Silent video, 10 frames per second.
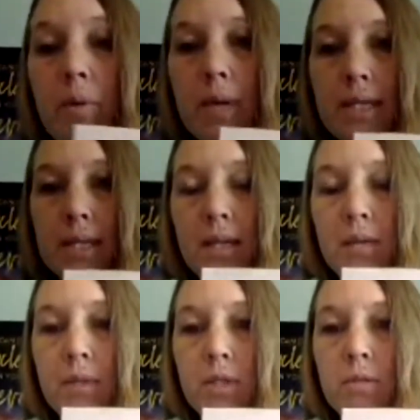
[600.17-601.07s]
seller
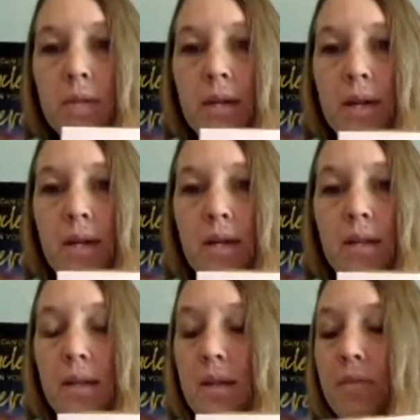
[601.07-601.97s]
with doTERRA.
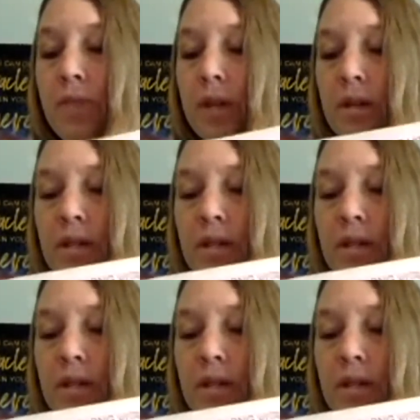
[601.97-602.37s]
if there